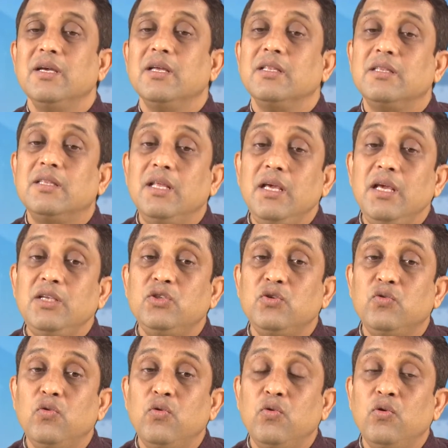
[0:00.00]
these
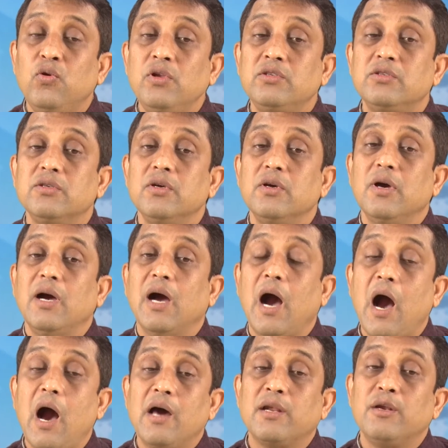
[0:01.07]
goals
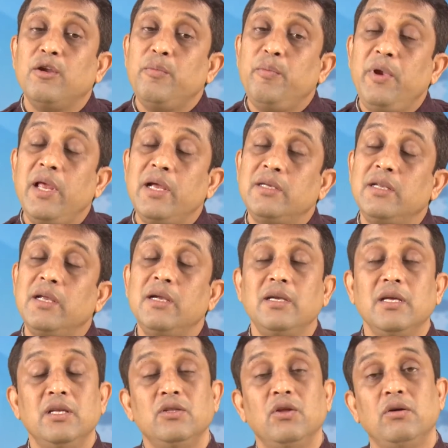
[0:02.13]
are reflected
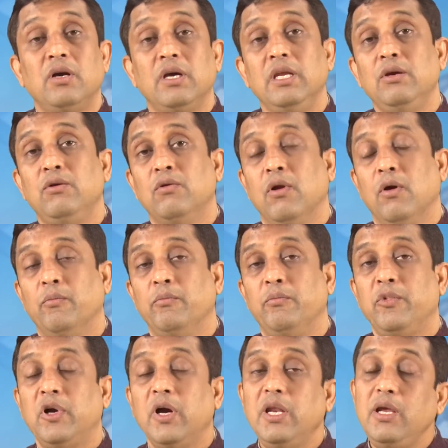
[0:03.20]
in the curriculum.
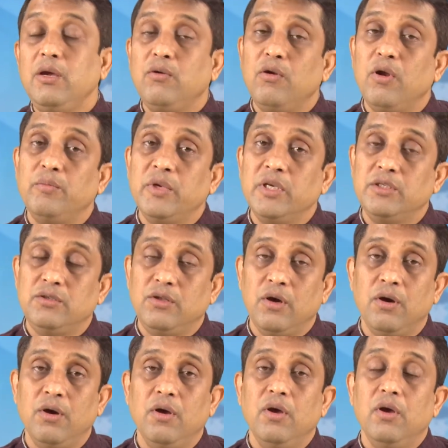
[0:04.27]
Curriculum is
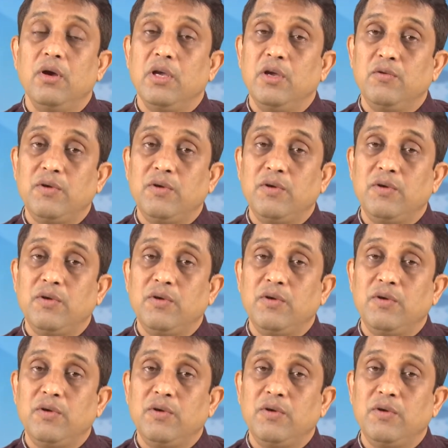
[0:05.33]
the, you